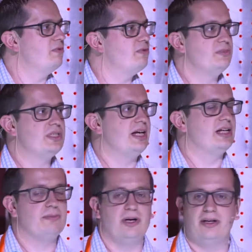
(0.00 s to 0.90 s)
from
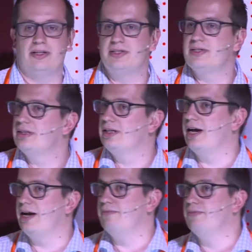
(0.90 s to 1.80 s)
CX Partners,
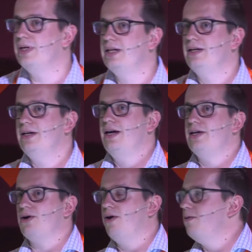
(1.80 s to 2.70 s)
it's
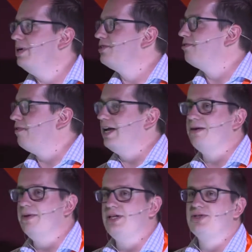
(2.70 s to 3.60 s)
always great
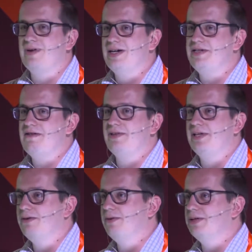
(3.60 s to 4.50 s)
when you try and do everything
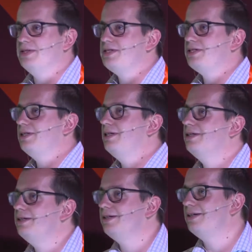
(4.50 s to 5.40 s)
at once.
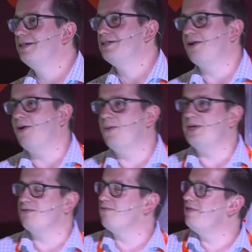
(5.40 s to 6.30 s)
It's always a
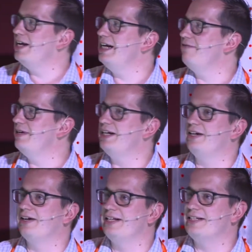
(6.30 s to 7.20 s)
really, really good
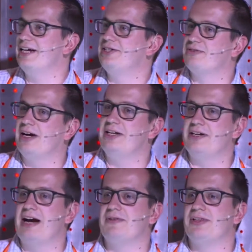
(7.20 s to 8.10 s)
idea to try and do
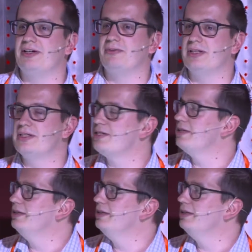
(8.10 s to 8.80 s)
everything at once.